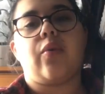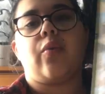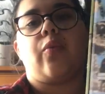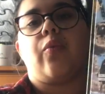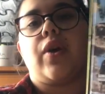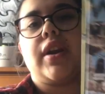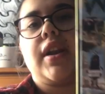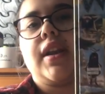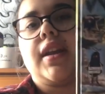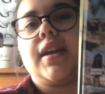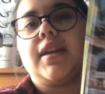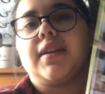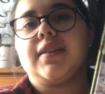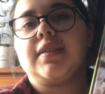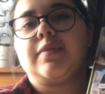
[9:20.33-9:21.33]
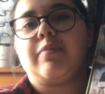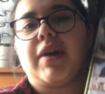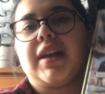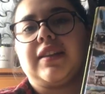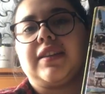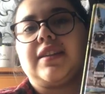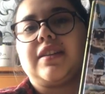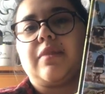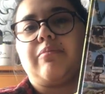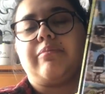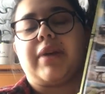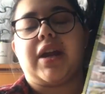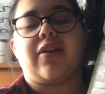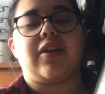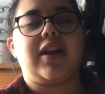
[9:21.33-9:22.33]
What It Is by Linda
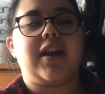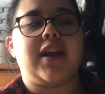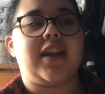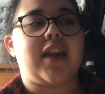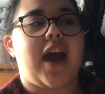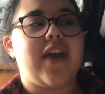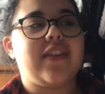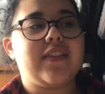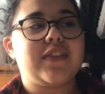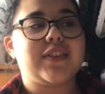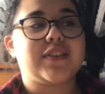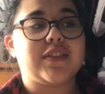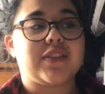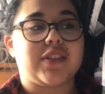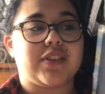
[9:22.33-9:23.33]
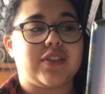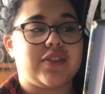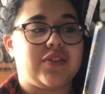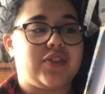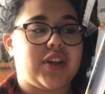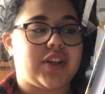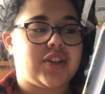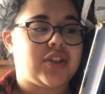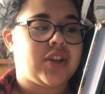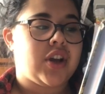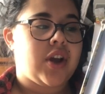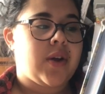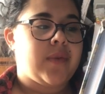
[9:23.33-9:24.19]
Barry, and I think this is such